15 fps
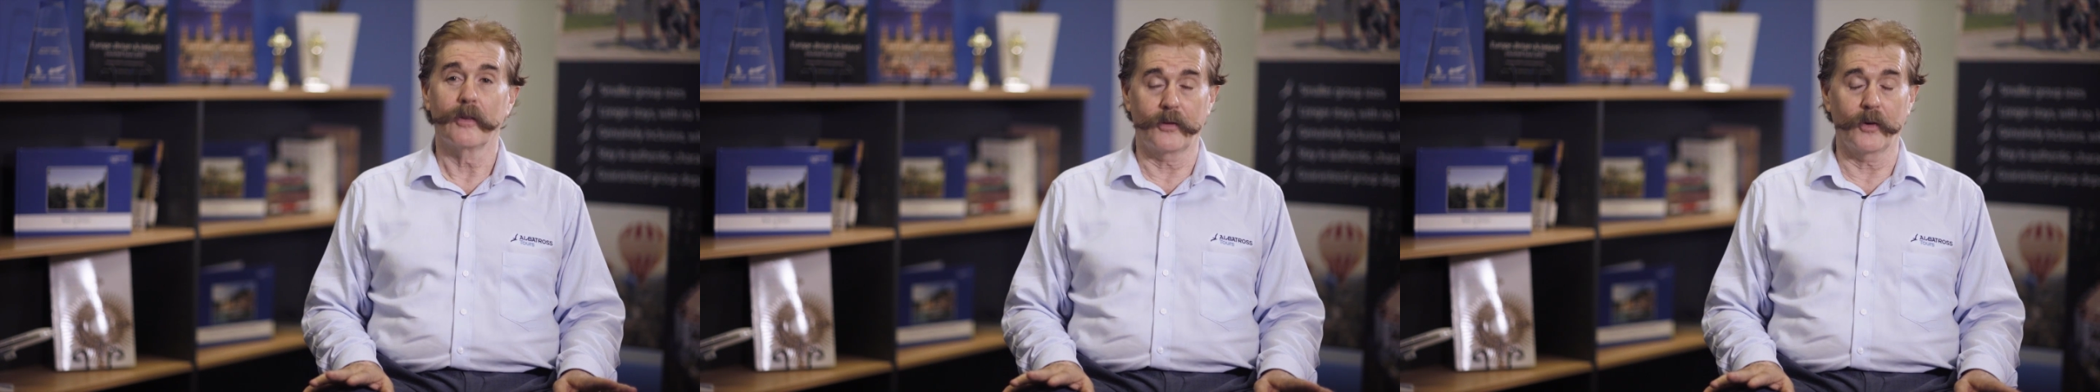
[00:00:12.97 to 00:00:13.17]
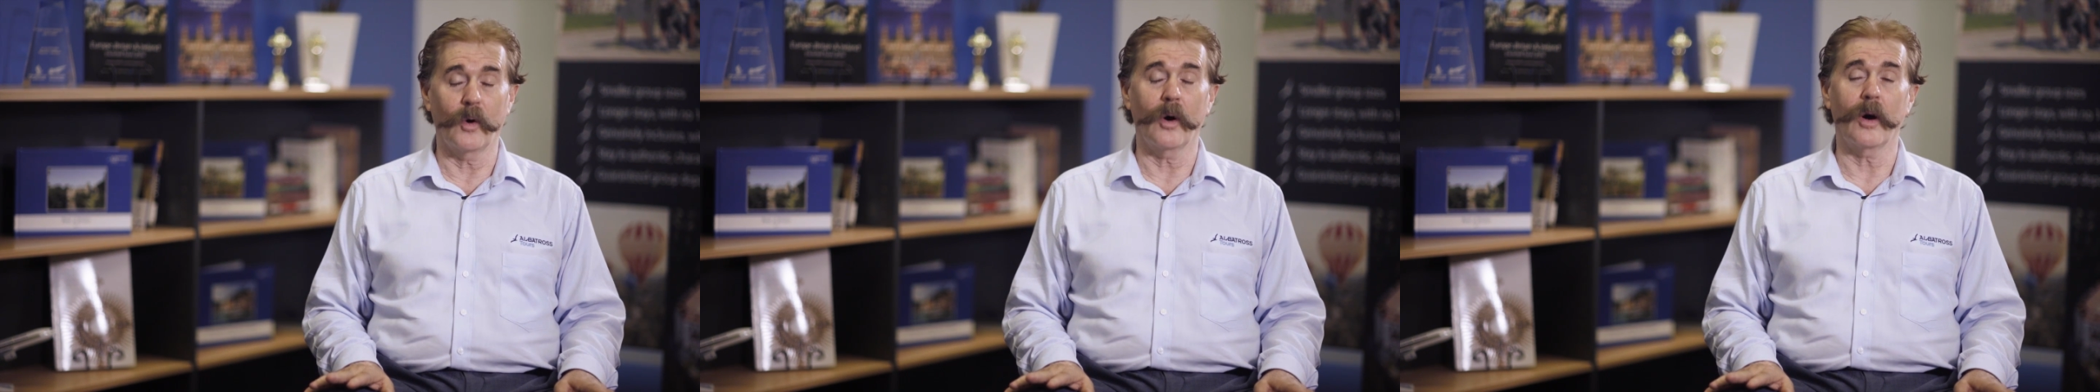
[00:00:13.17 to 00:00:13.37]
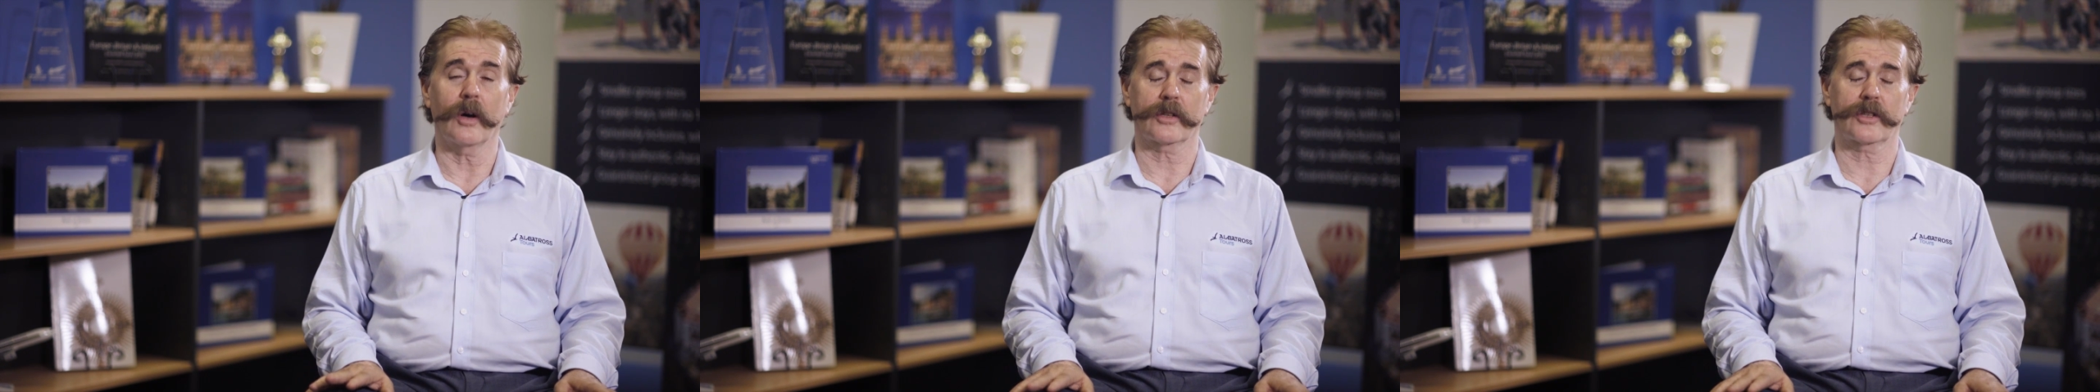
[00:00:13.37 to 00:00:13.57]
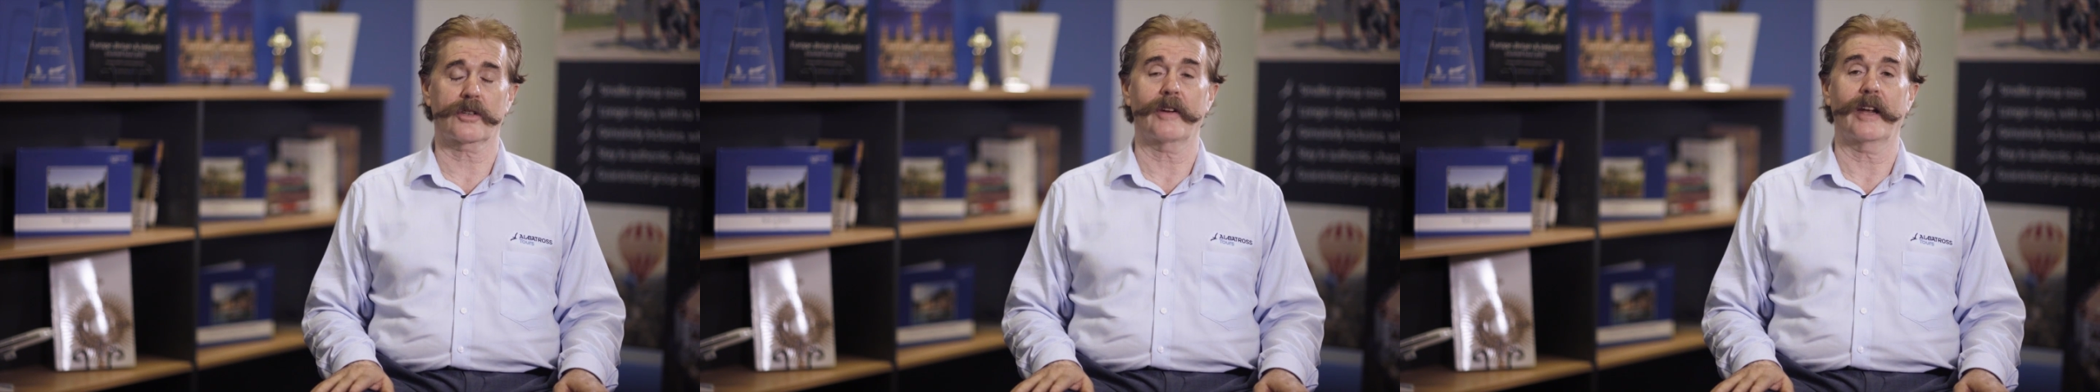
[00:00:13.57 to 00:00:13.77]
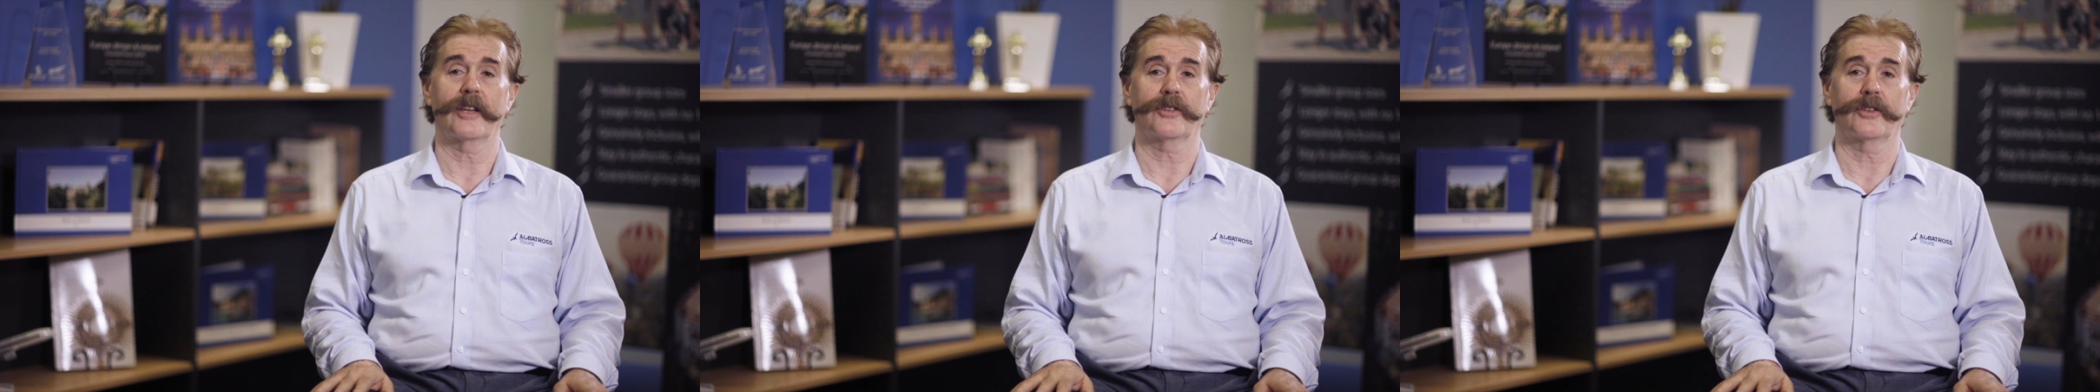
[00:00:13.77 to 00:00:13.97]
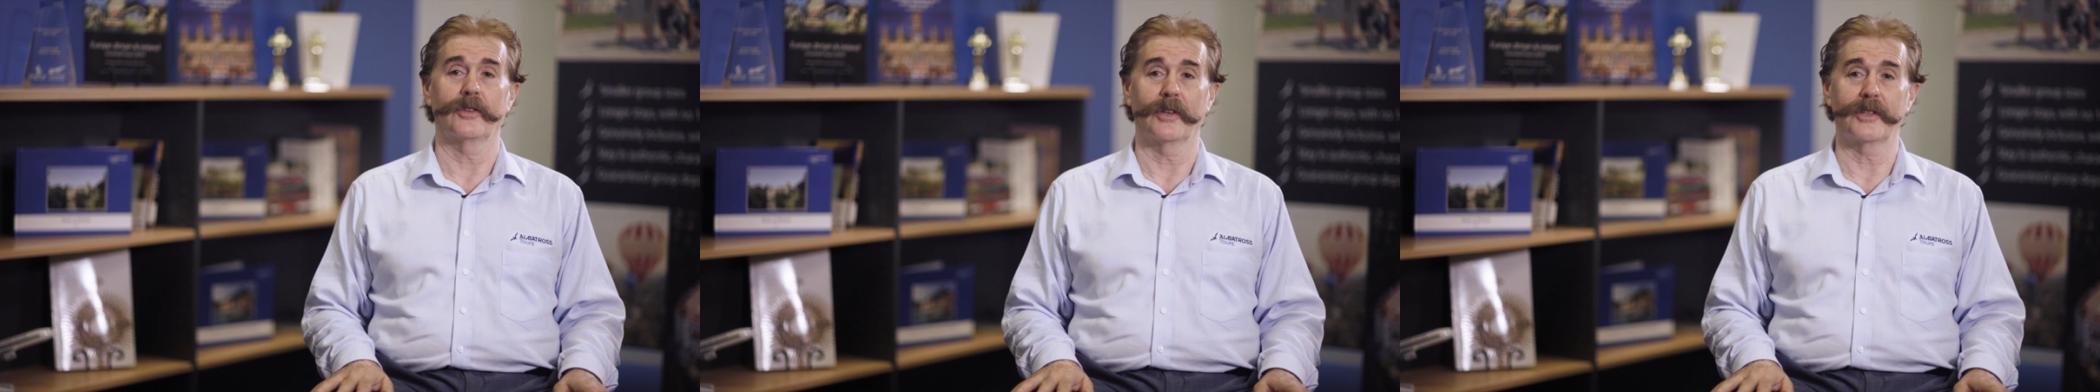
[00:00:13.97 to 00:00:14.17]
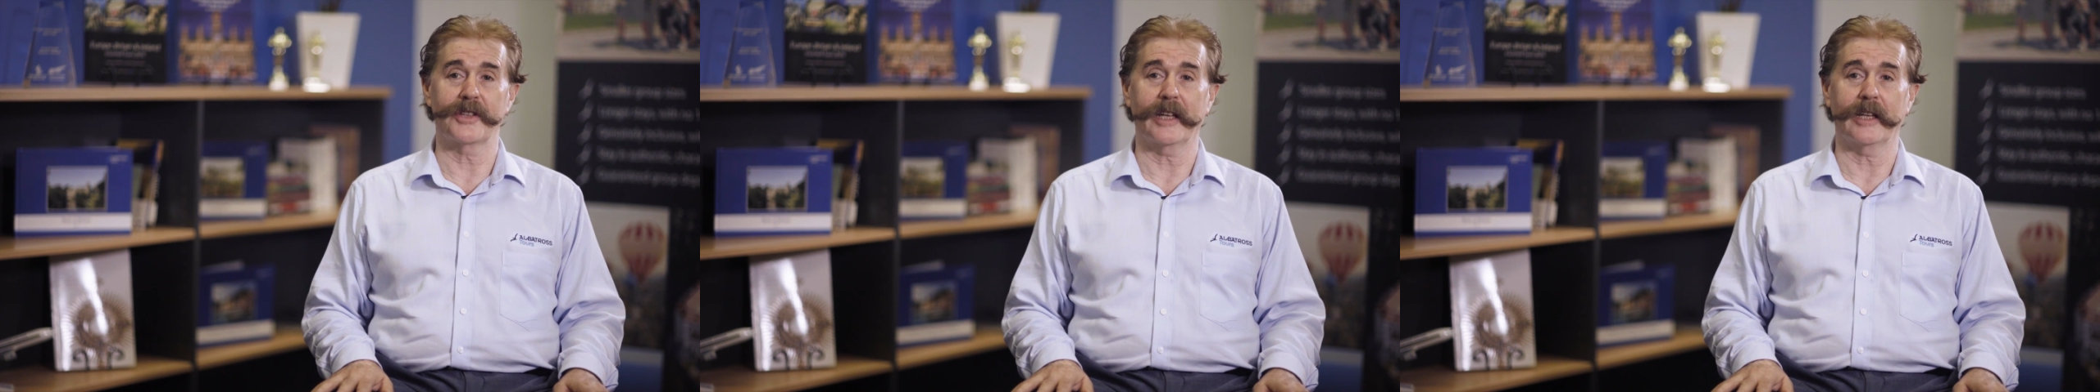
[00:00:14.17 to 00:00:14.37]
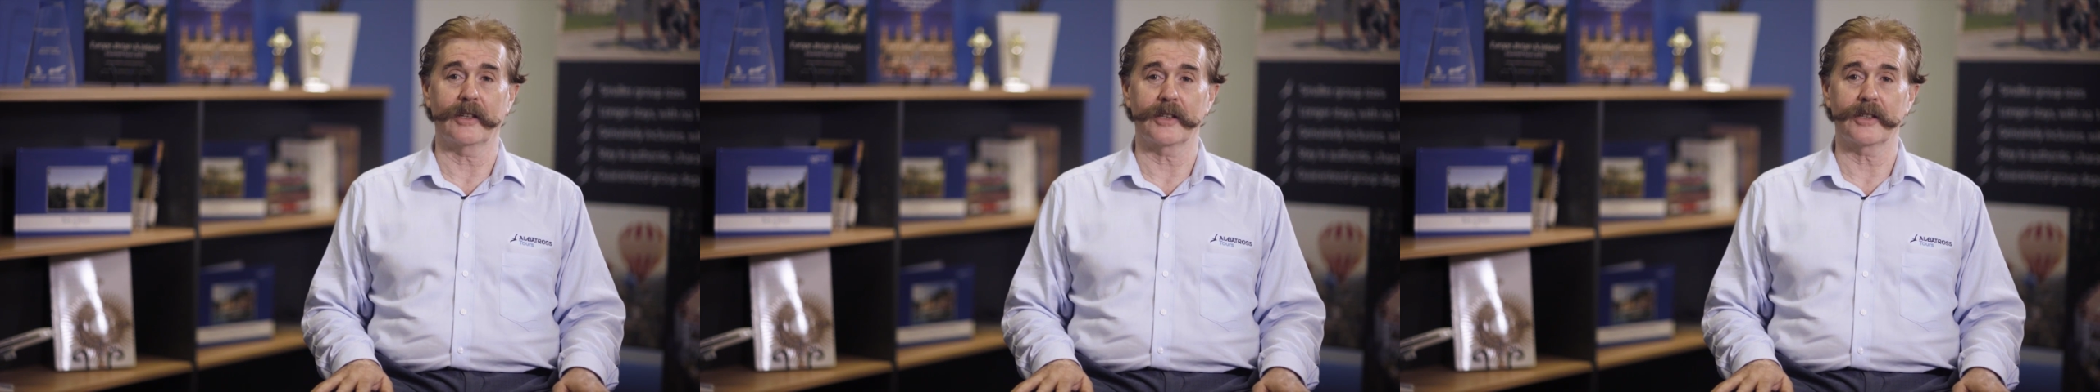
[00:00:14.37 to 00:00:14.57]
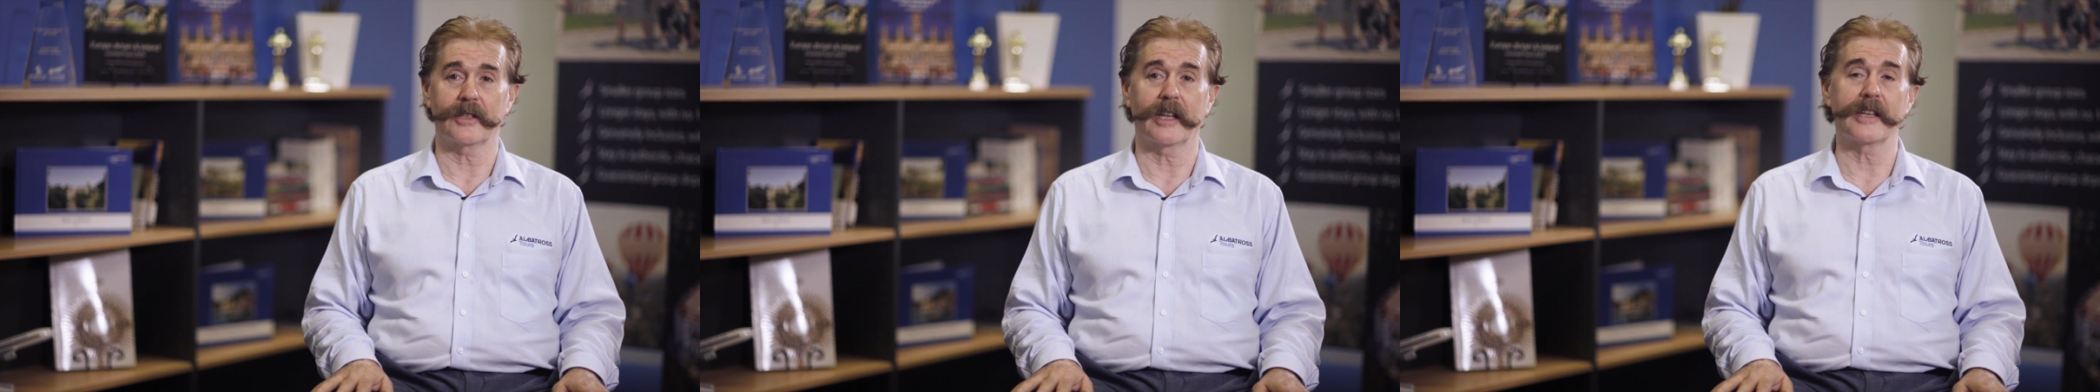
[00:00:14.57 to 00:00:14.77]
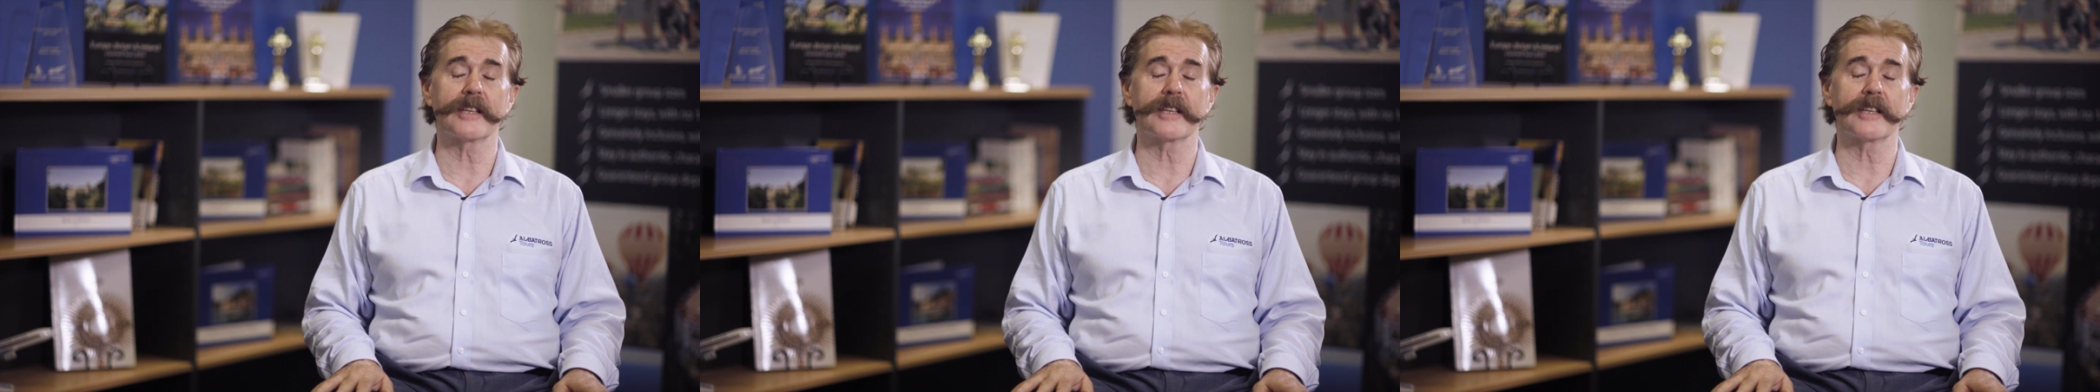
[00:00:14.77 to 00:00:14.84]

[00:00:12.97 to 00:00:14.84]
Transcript: for Australians and New Zealanders.